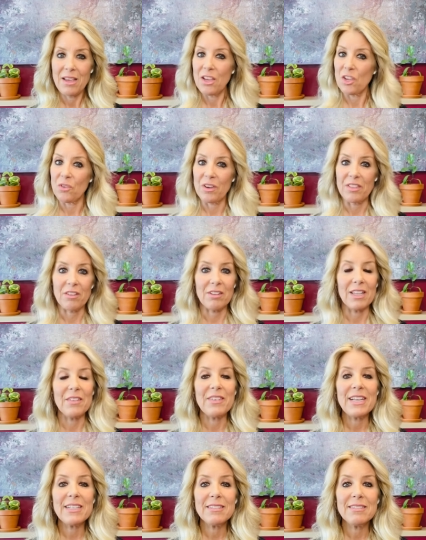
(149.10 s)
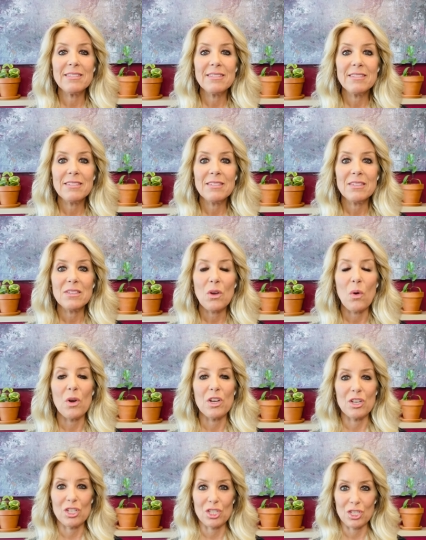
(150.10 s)
You're either living or
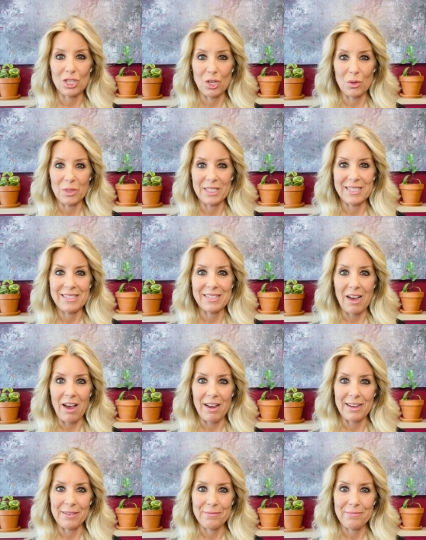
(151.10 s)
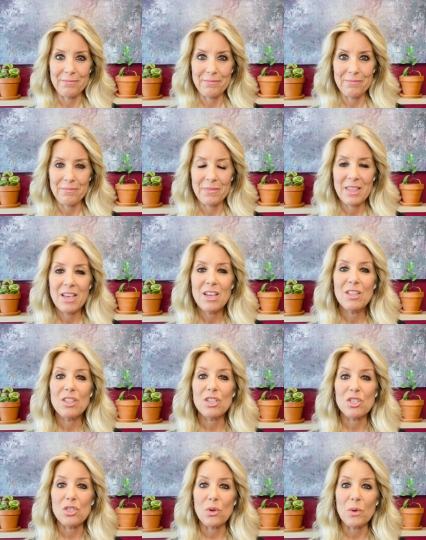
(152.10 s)
you're slowly dying. The
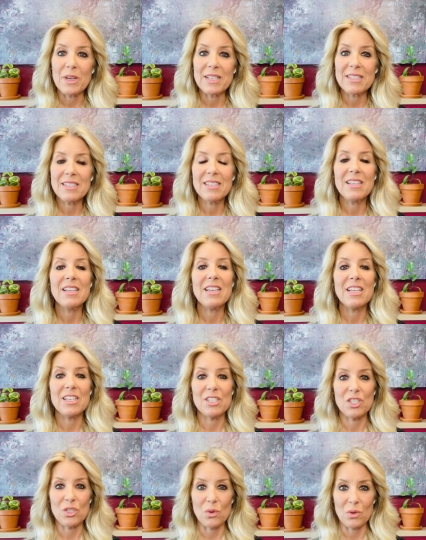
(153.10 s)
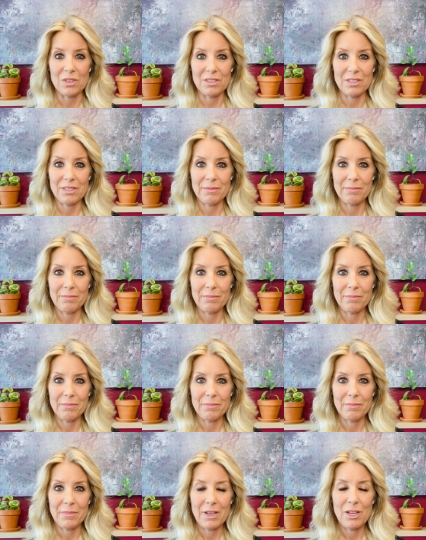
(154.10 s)
choice is yours.
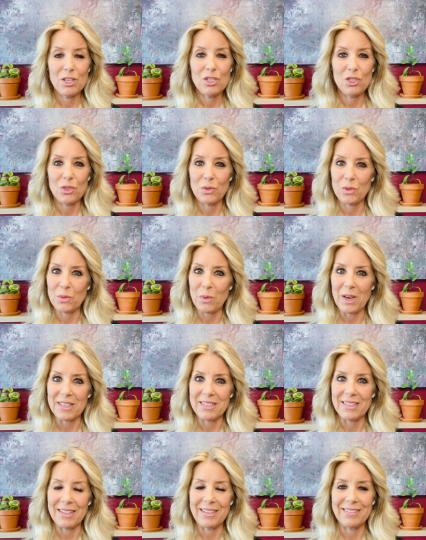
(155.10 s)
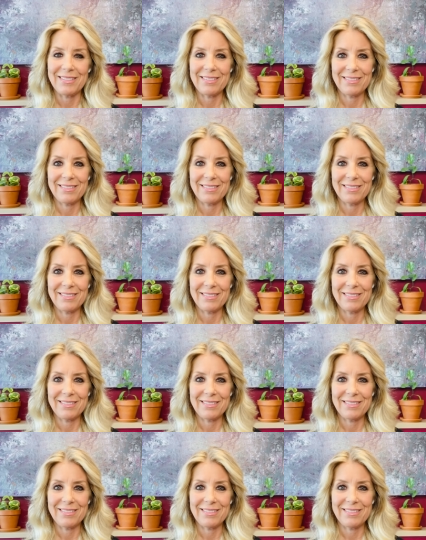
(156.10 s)
Choose wisely.